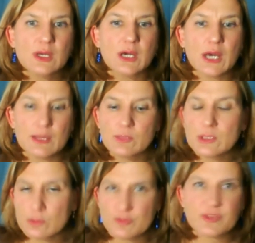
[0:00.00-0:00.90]
You
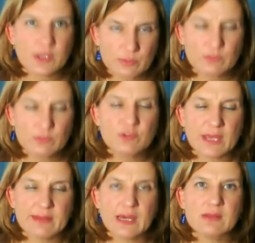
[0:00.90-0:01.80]
can also share
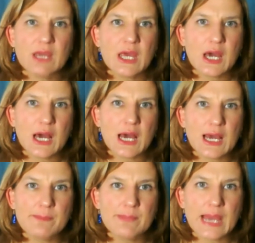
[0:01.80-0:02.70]
that.
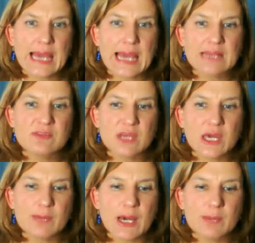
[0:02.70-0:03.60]

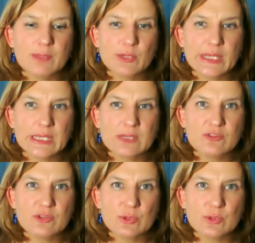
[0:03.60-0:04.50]
I'm looking
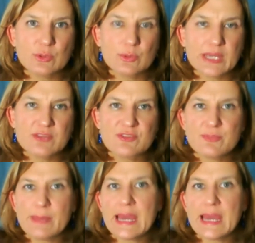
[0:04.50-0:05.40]
to
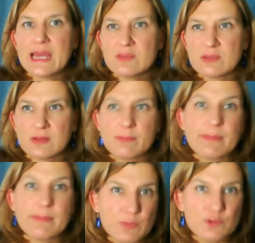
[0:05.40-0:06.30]
expand the
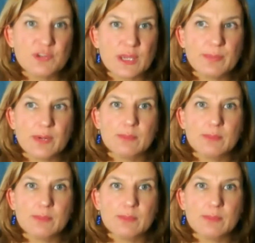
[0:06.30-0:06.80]
membership.